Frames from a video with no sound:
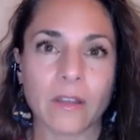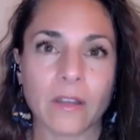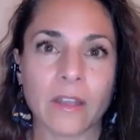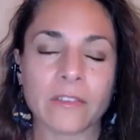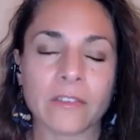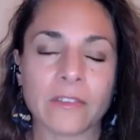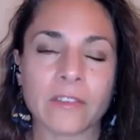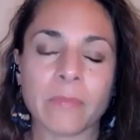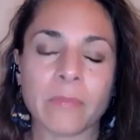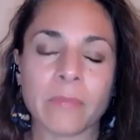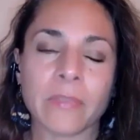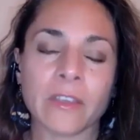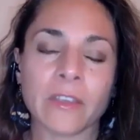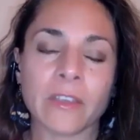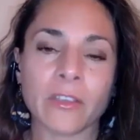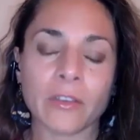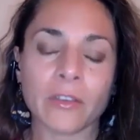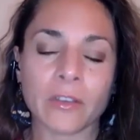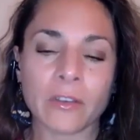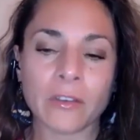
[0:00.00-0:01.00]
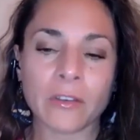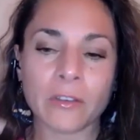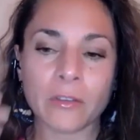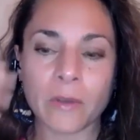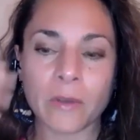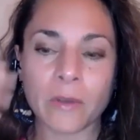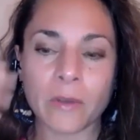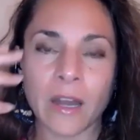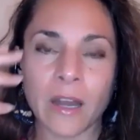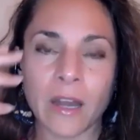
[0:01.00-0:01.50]
It's something you can
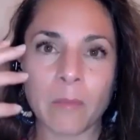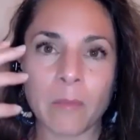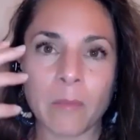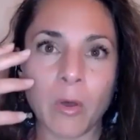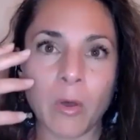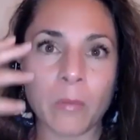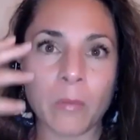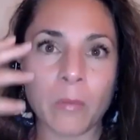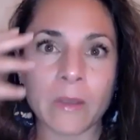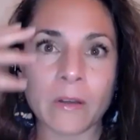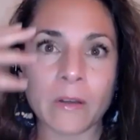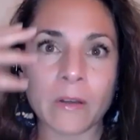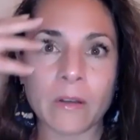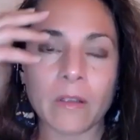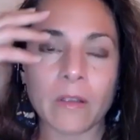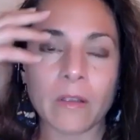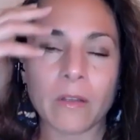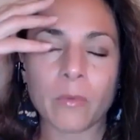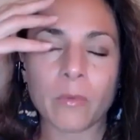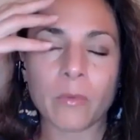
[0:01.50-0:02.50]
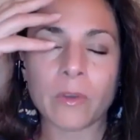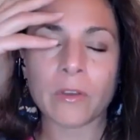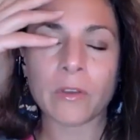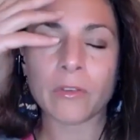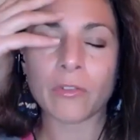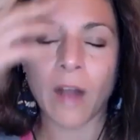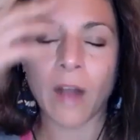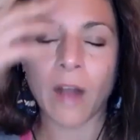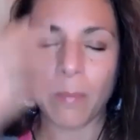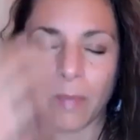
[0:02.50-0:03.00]
do in any moment when you
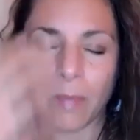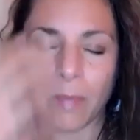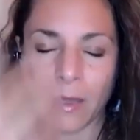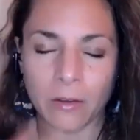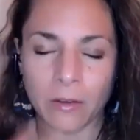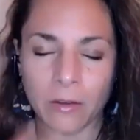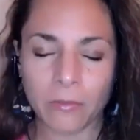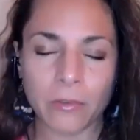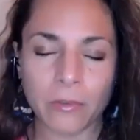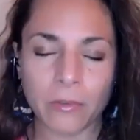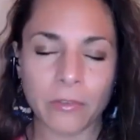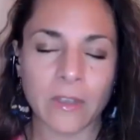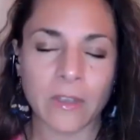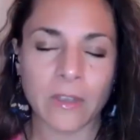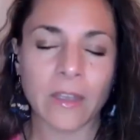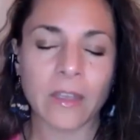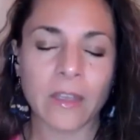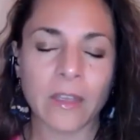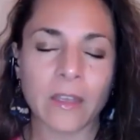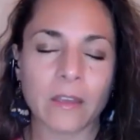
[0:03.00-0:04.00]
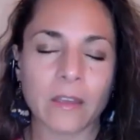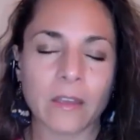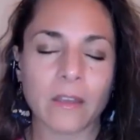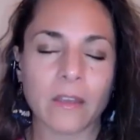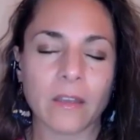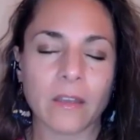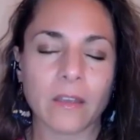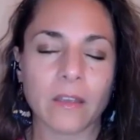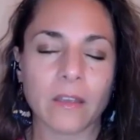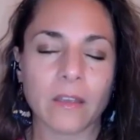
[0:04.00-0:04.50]
drop out of your thinking
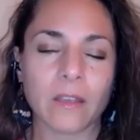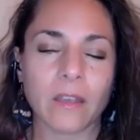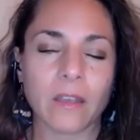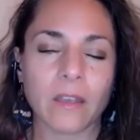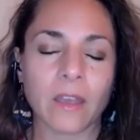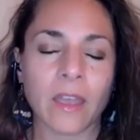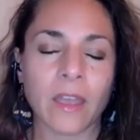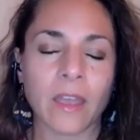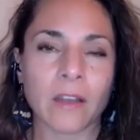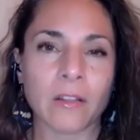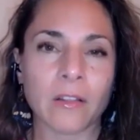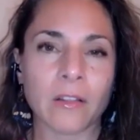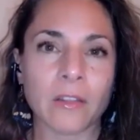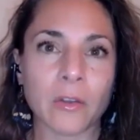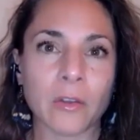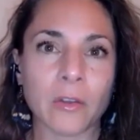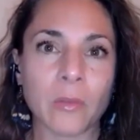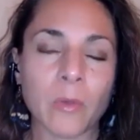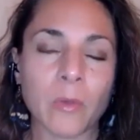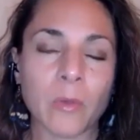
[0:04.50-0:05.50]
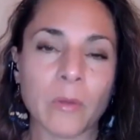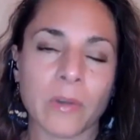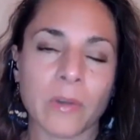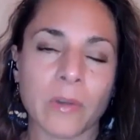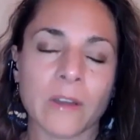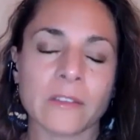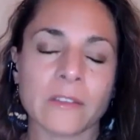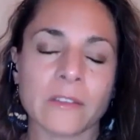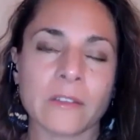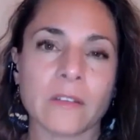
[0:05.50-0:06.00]
and get a little more
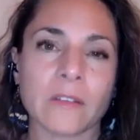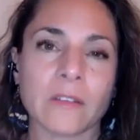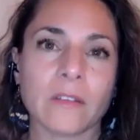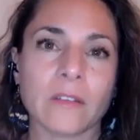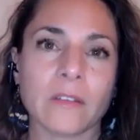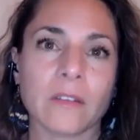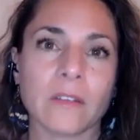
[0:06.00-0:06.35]
present